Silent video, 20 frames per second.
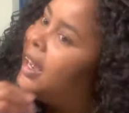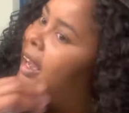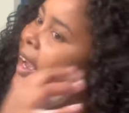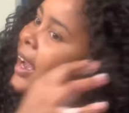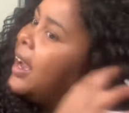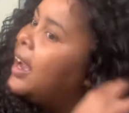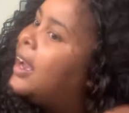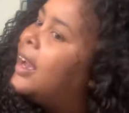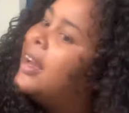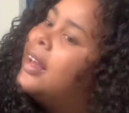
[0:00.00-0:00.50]

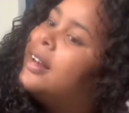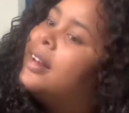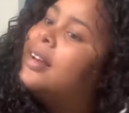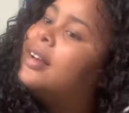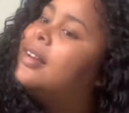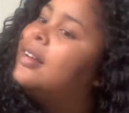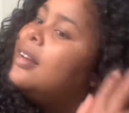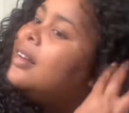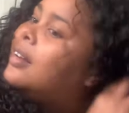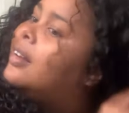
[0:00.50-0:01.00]
add
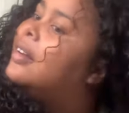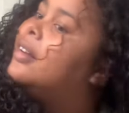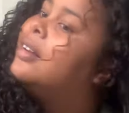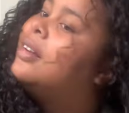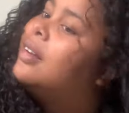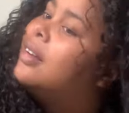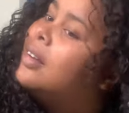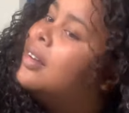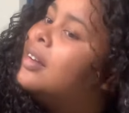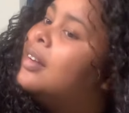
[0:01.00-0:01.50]

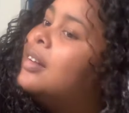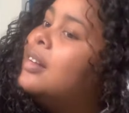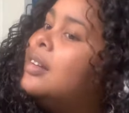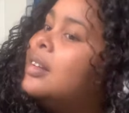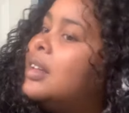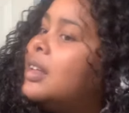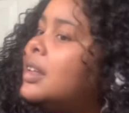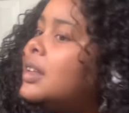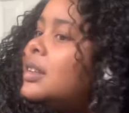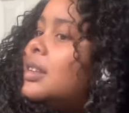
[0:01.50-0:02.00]

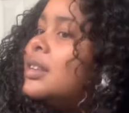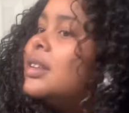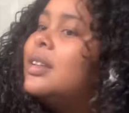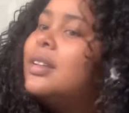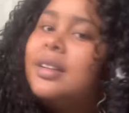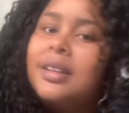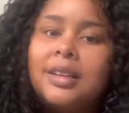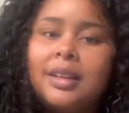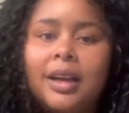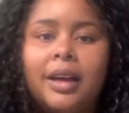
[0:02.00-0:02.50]
this
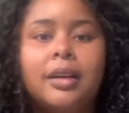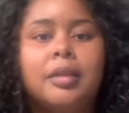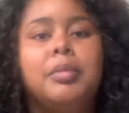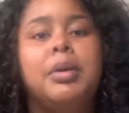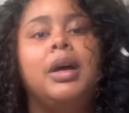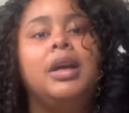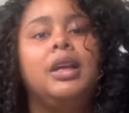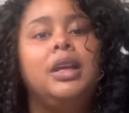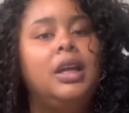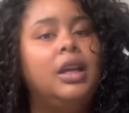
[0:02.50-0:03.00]
Lotta
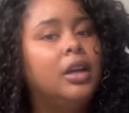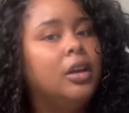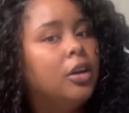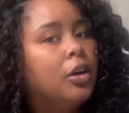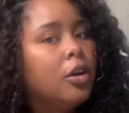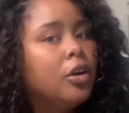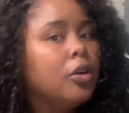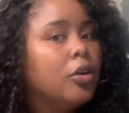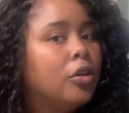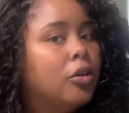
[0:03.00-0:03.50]
Body and
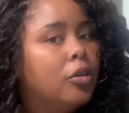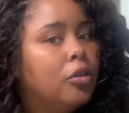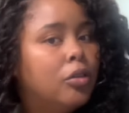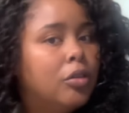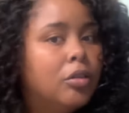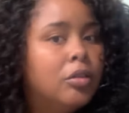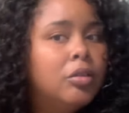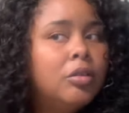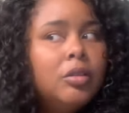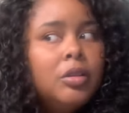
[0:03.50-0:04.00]
Curl
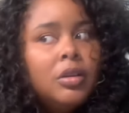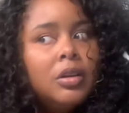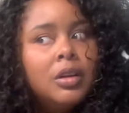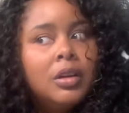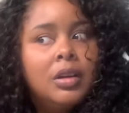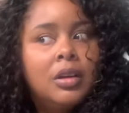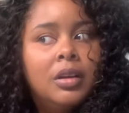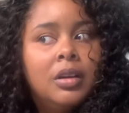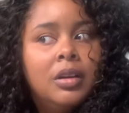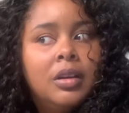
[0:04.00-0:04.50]

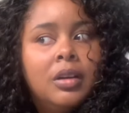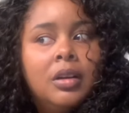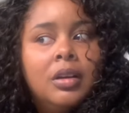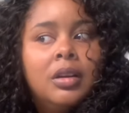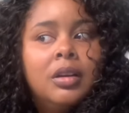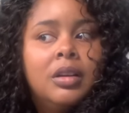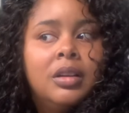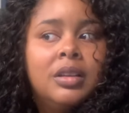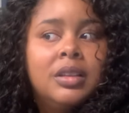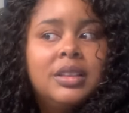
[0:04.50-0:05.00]

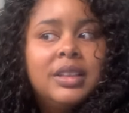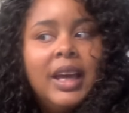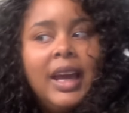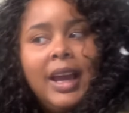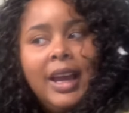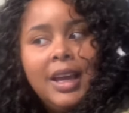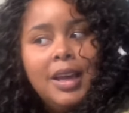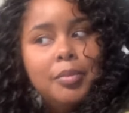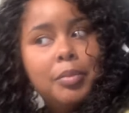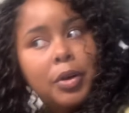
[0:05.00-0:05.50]

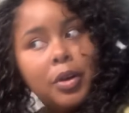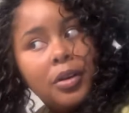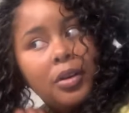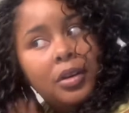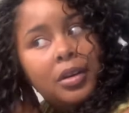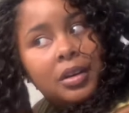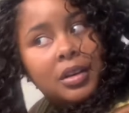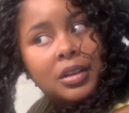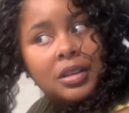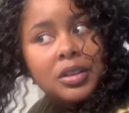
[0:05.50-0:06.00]
tamer
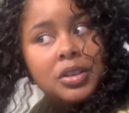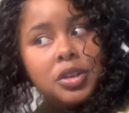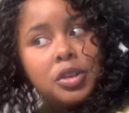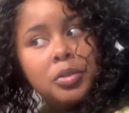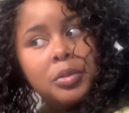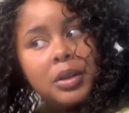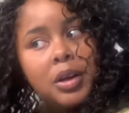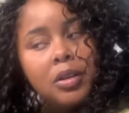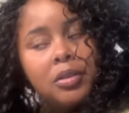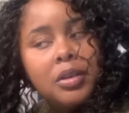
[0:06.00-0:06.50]
to
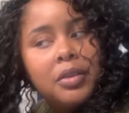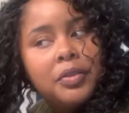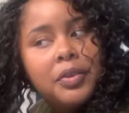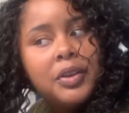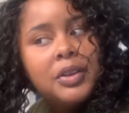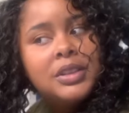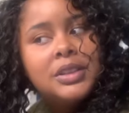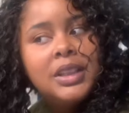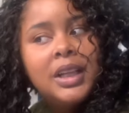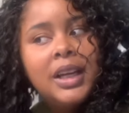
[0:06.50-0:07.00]
it on the
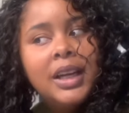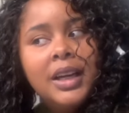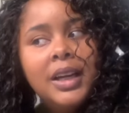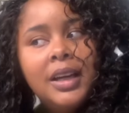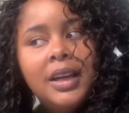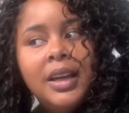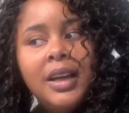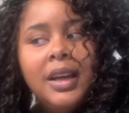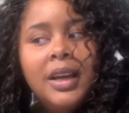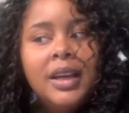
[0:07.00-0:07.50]
first day,
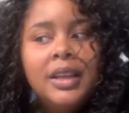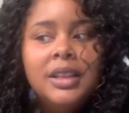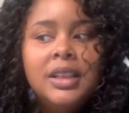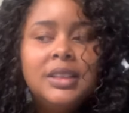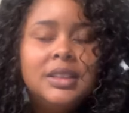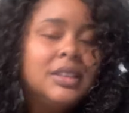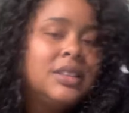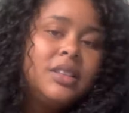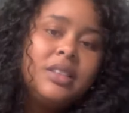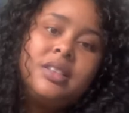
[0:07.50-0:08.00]
this
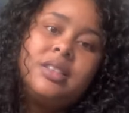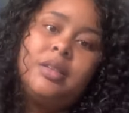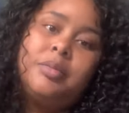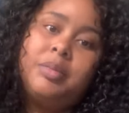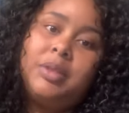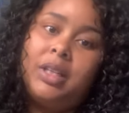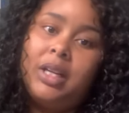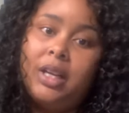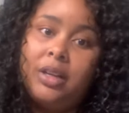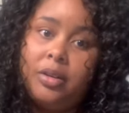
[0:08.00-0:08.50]
isn't something
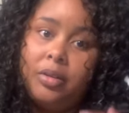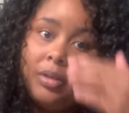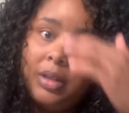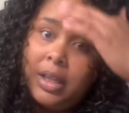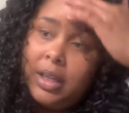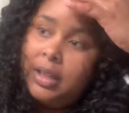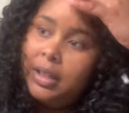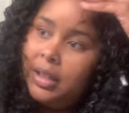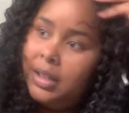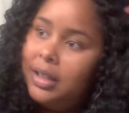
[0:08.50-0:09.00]
that I do
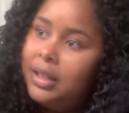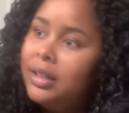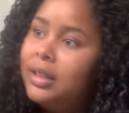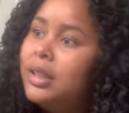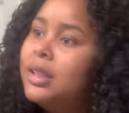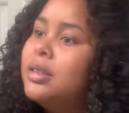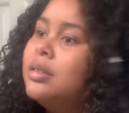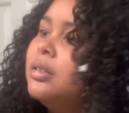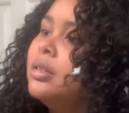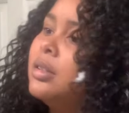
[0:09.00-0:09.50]
daily.
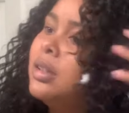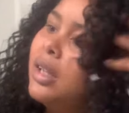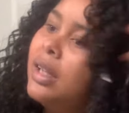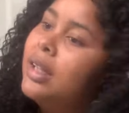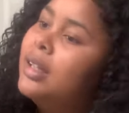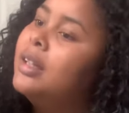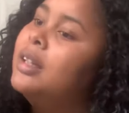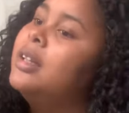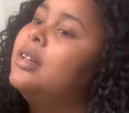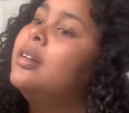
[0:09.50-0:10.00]
This was like
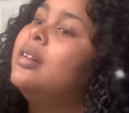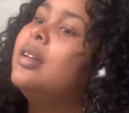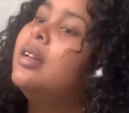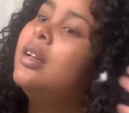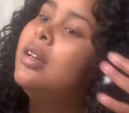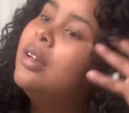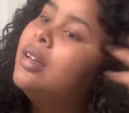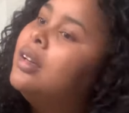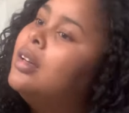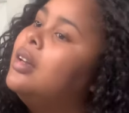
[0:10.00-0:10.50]

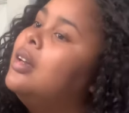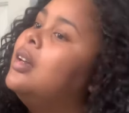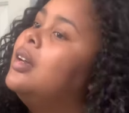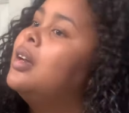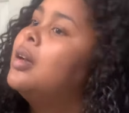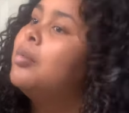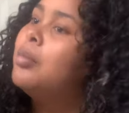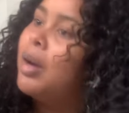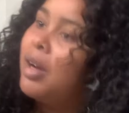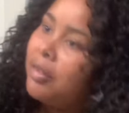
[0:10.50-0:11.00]
literally
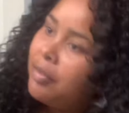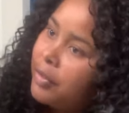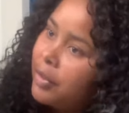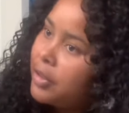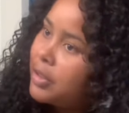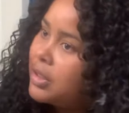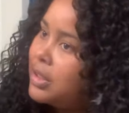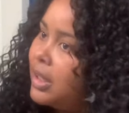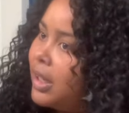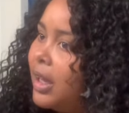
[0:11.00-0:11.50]
my
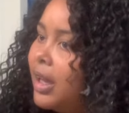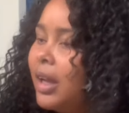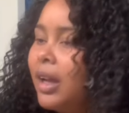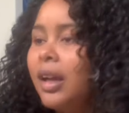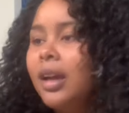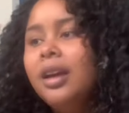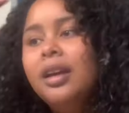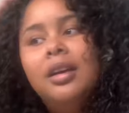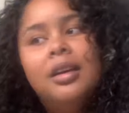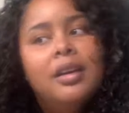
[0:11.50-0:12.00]
first
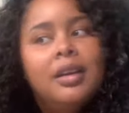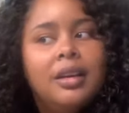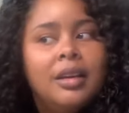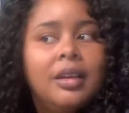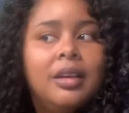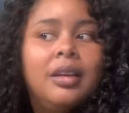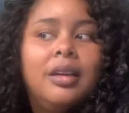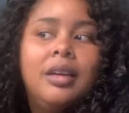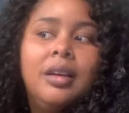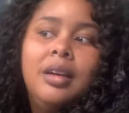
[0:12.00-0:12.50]
day.
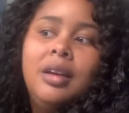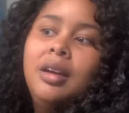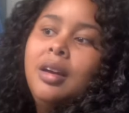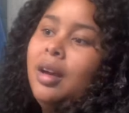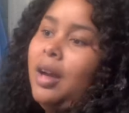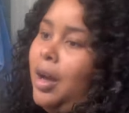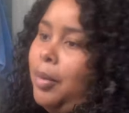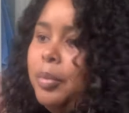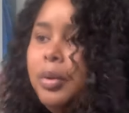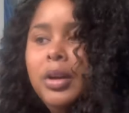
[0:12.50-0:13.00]

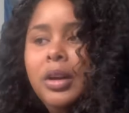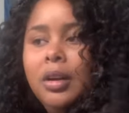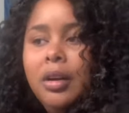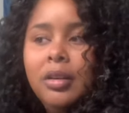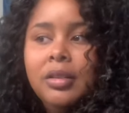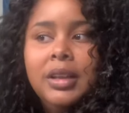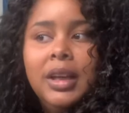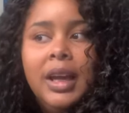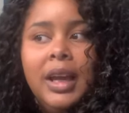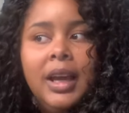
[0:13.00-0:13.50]
I put it on
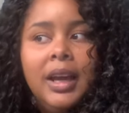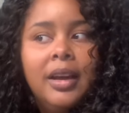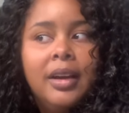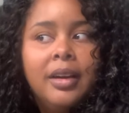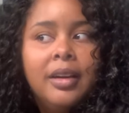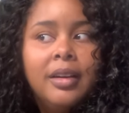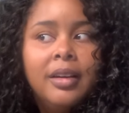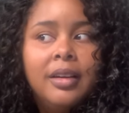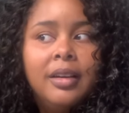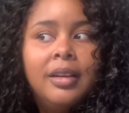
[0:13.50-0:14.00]
the
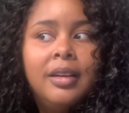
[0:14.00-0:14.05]
hair